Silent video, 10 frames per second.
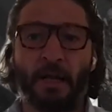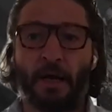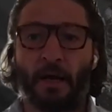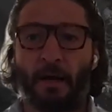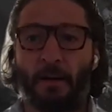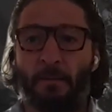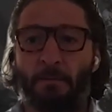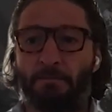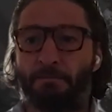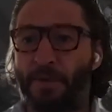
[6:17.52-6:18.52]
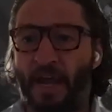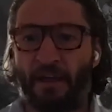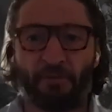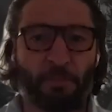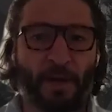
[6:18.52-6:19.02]
Uh,
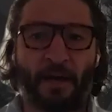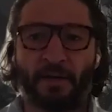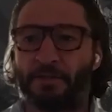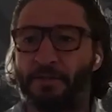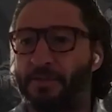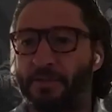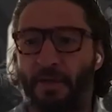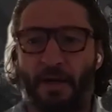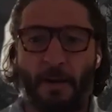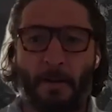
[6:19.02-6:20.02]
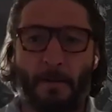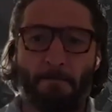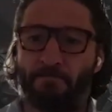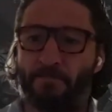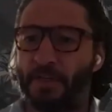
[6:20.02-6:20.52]
behavioral patterns,
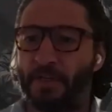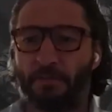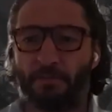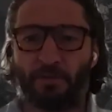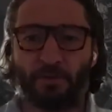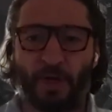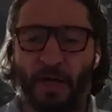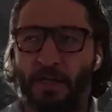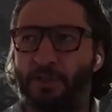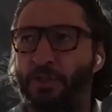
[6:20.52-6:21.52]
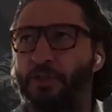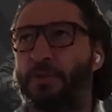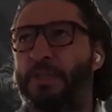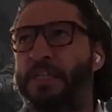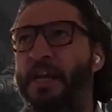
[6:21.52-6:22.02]
um, you know, trying
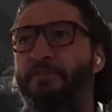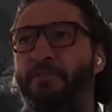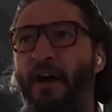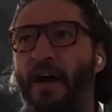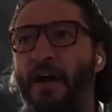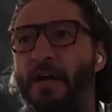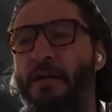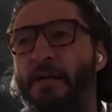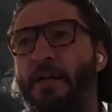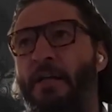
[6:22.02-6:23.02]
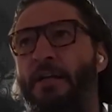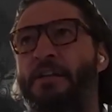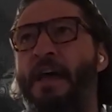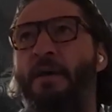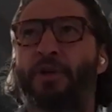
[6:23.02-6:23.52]
to identify
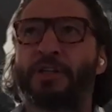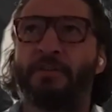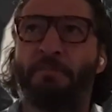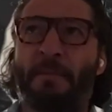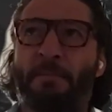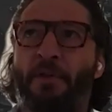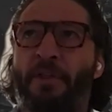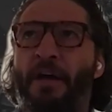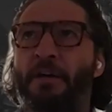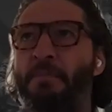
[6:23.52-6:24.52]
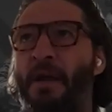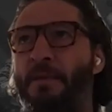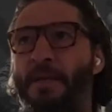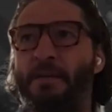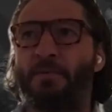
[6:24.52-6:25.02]
networks of people that are
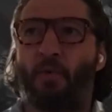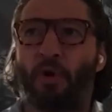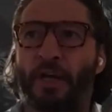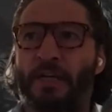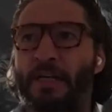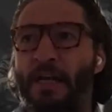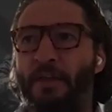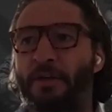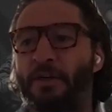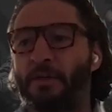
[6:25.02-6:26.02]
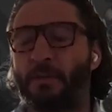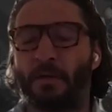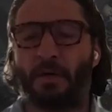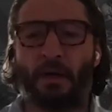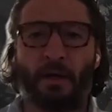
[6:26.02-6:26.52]
maybe working together
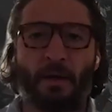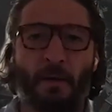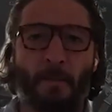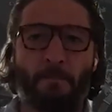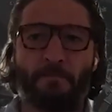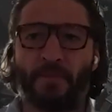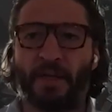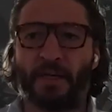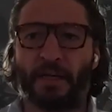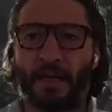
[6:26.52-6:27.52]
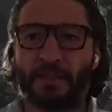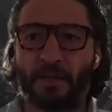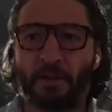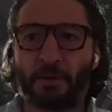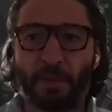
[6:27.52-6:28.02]
um, against
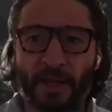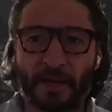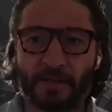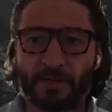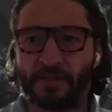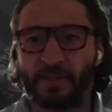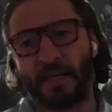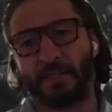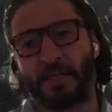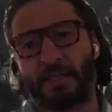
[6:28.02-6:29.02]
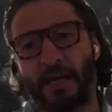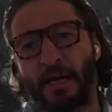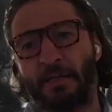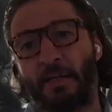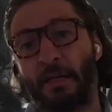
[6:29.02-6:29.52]
other players, things like that.